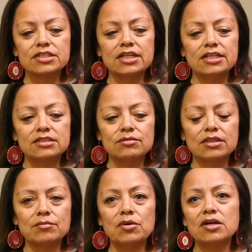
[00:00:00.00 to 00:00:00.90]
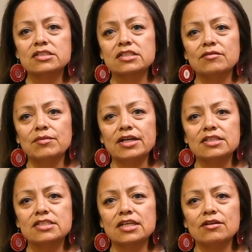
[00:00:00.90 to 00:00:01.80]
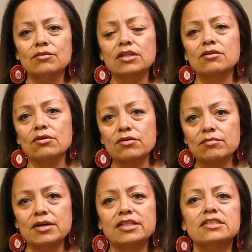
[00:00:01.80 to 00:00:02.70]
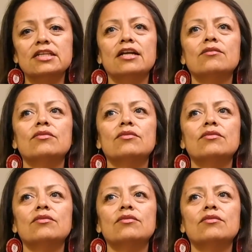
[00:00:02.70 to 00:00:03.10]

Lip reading: things with a positive mindset, with a growth mindset,